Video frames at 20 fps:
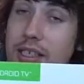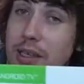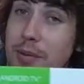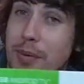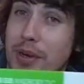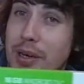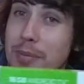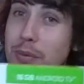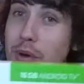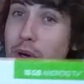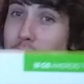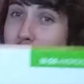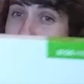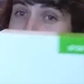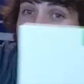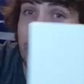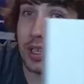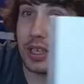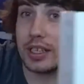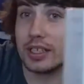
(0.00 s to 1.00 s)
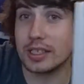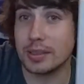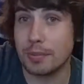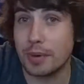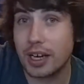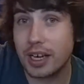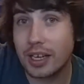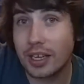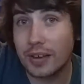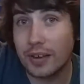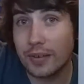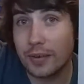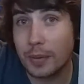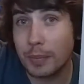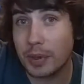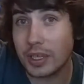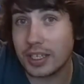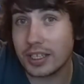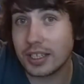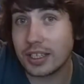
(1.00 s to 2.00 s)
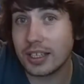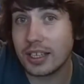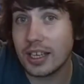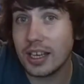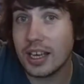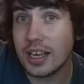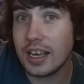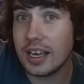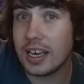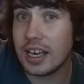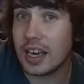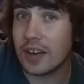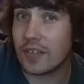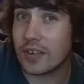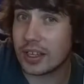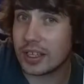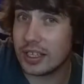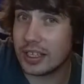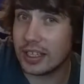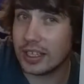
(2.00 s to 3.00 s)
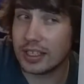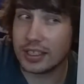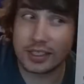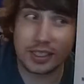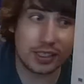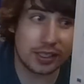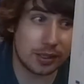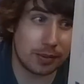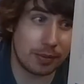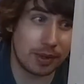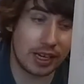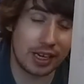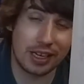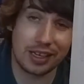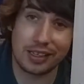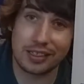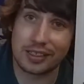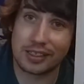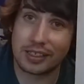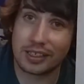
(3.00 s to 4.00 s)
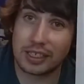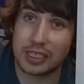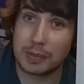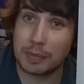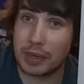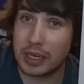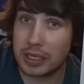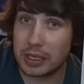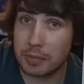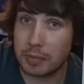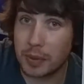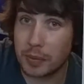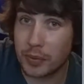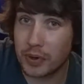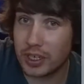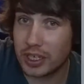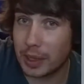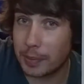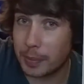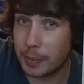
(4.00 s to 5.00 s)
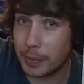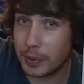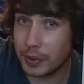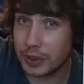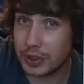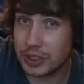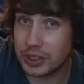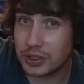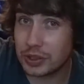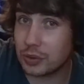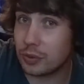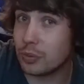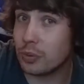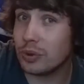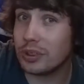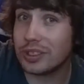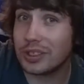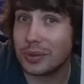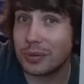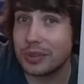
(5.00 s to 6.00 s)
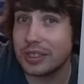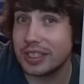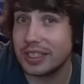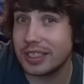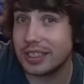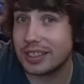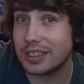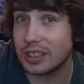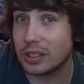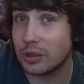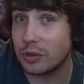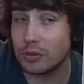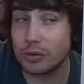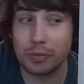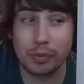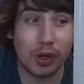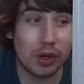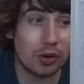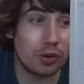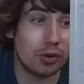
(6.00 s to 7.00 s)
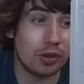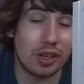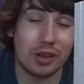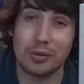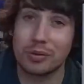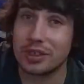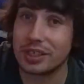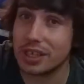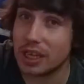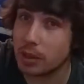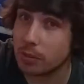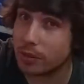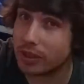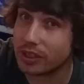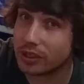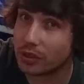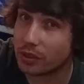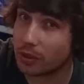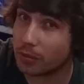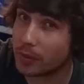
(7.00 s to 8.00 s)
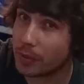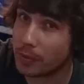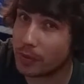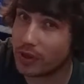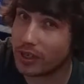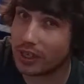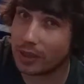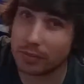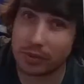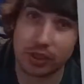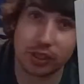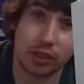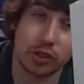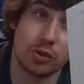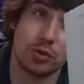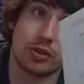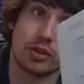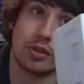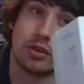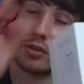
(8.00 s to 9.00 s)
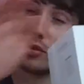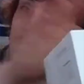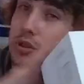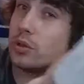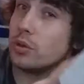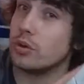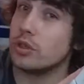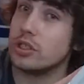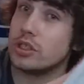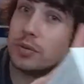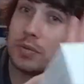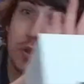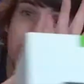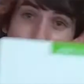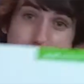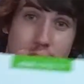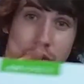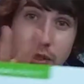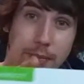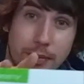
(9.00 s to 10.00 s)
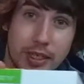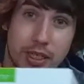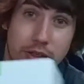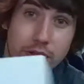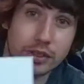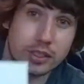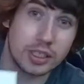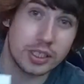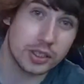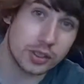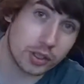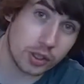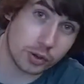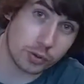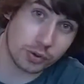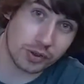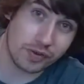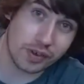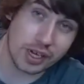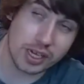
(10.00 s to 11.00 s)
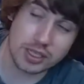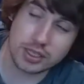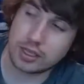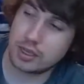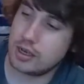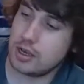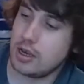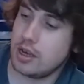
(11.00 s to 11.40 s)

gigabyte model because, in my opinion, if a system has expanded memory capabilities, you really don't need to get the huge model. I don't really care about internal memory. I'm just going to use, or storage, I'm just going to use something else, and I just talked really fast.